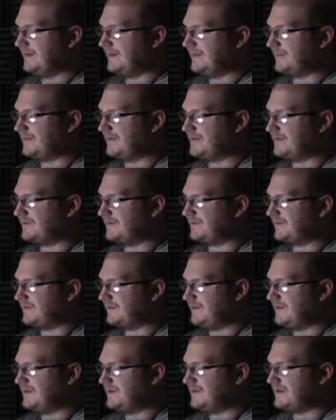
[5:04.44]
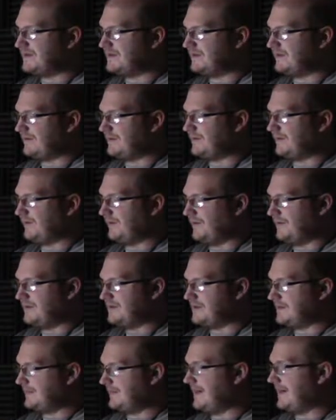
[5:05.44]
the printer for lower-tier
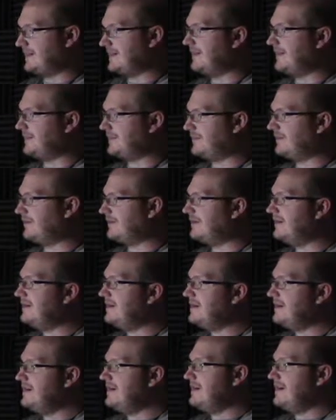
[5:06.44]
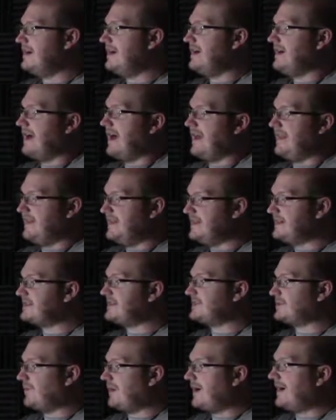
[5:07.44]
employees the black guy printer. And
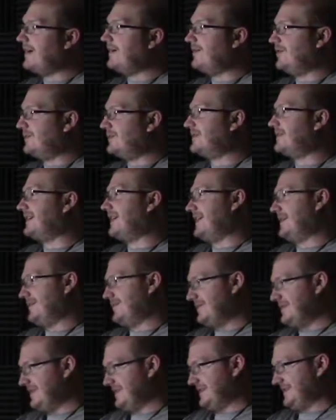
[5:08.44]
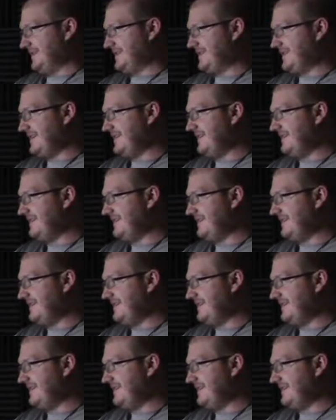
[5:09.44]
this is why I hope the guy wins.